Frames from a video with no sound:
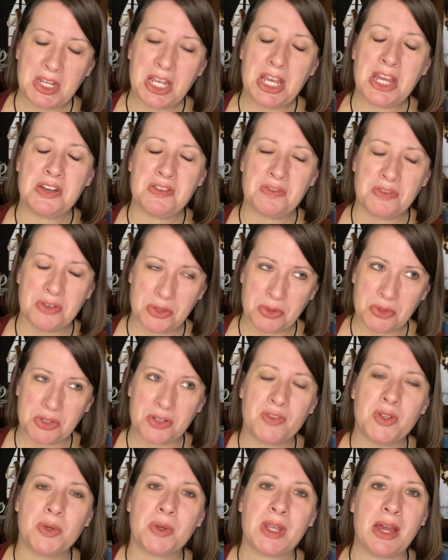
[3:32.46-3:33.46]
And for those
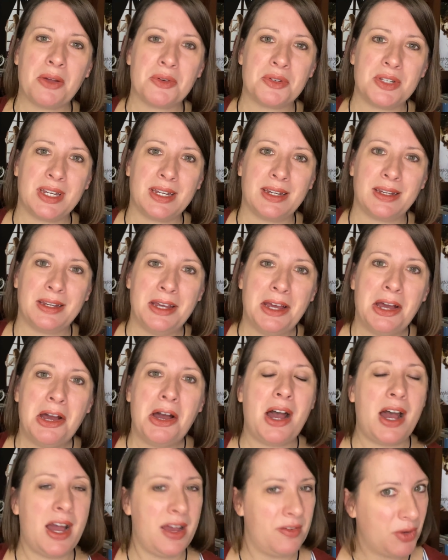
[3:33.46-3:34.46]
of you counting,
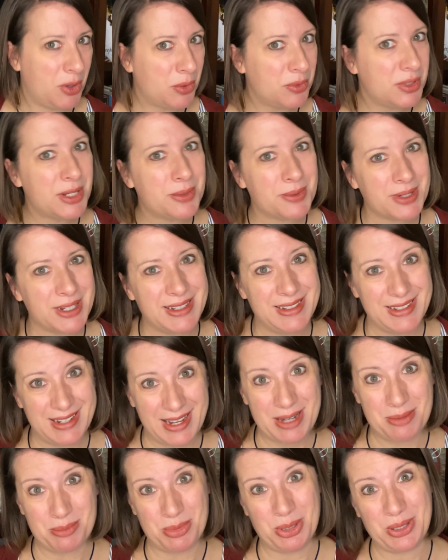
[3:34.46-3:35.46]
I've only written
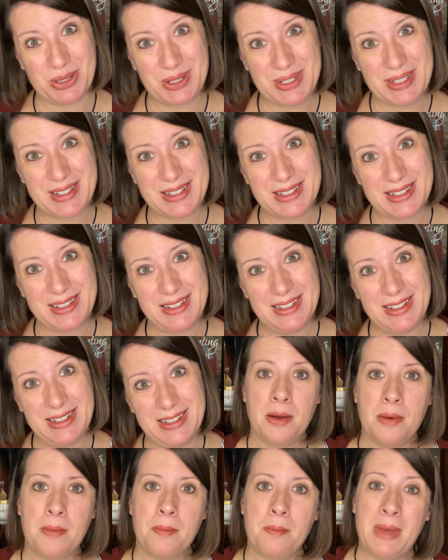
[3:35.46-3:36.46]
9 books.
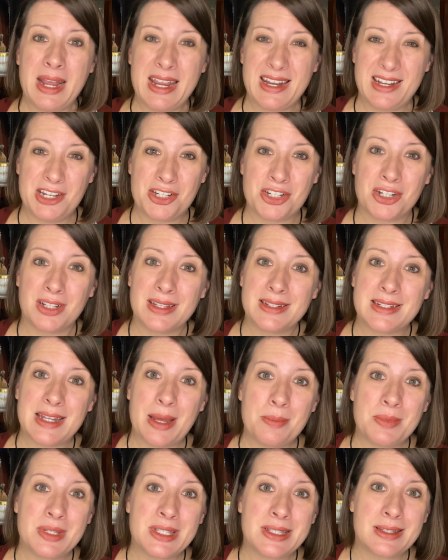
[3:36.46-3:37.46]
My initial
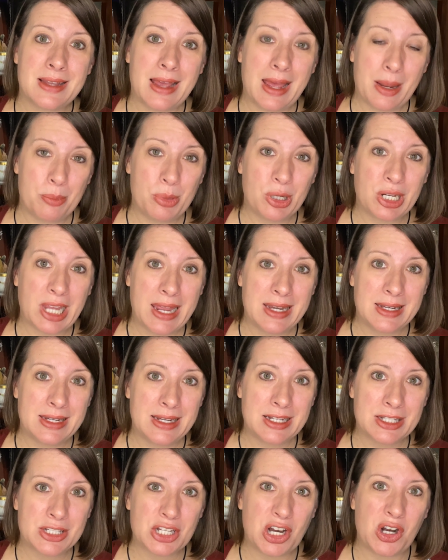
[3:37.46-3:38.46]
attempts at book
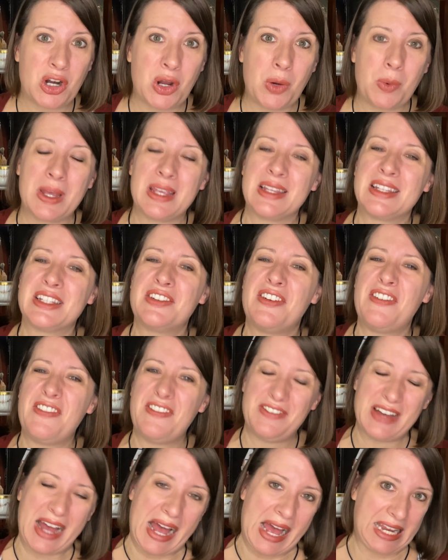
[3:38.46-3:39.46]
endings are always
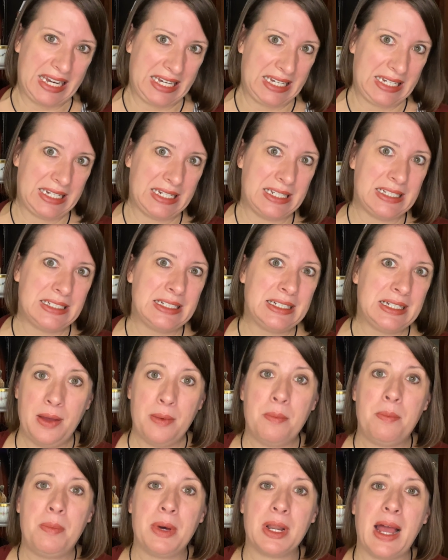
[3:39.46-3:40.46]
fine,
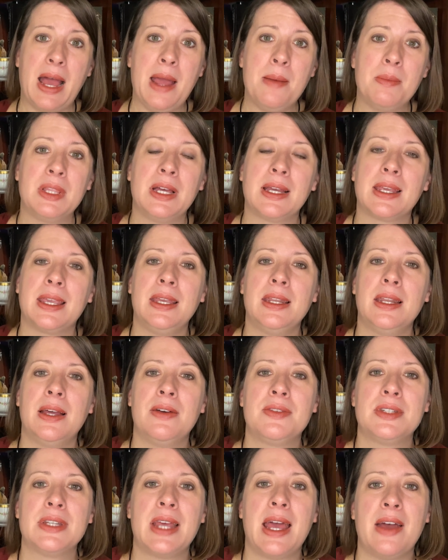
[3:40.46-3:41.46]
but I'm lucky
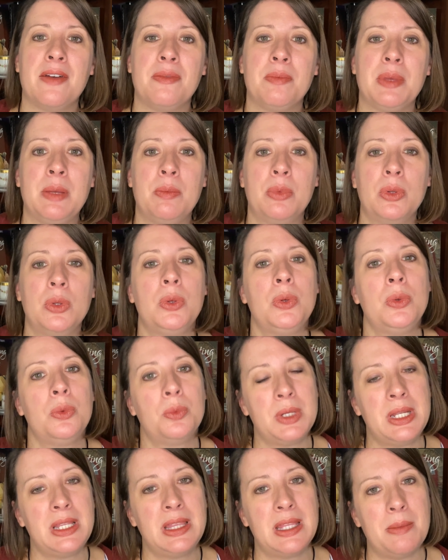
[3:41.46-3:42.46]
enough to have people who
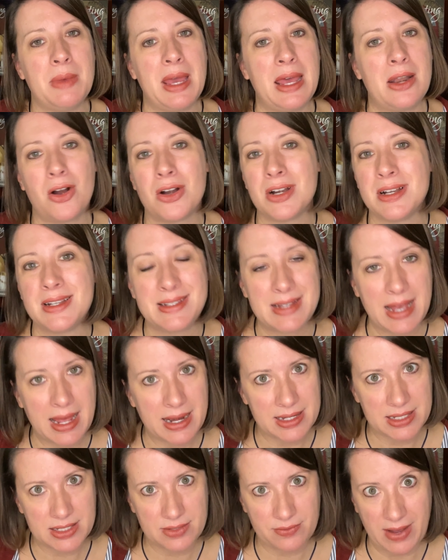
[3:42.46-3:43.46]
read them and aren't
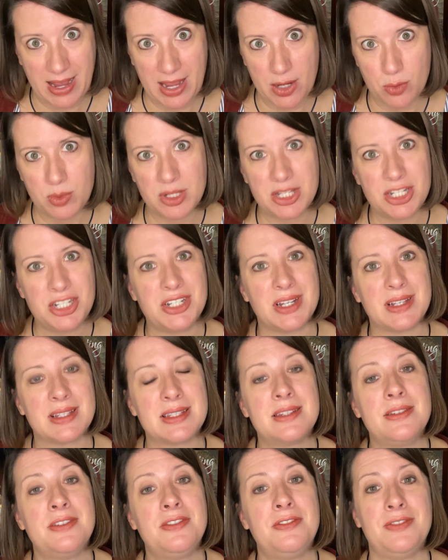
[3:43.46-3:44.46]
satisfied with
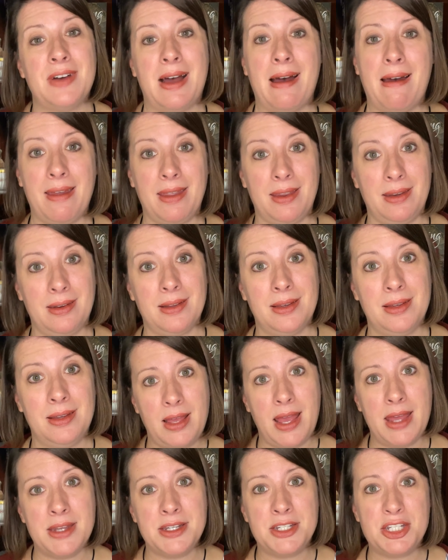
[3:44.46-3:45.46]
just fine
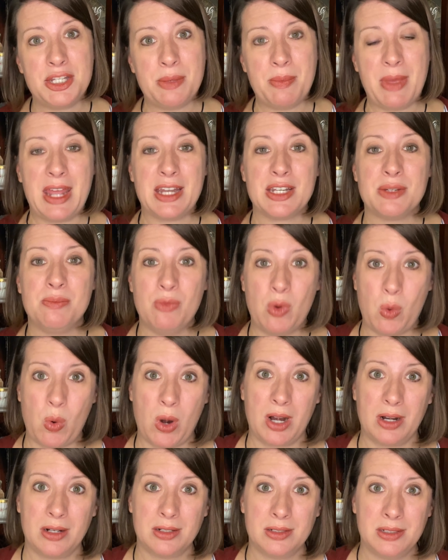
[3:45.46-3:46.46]
and demand
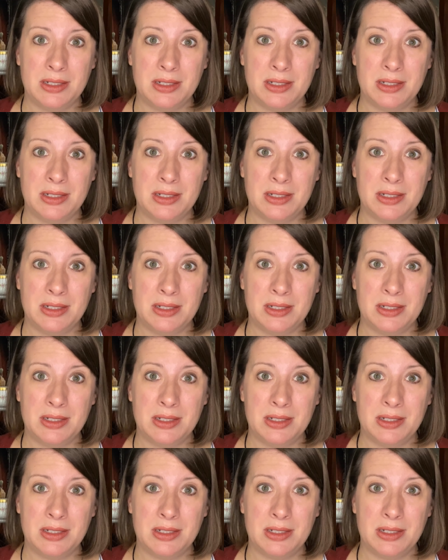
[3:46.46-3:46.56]
more.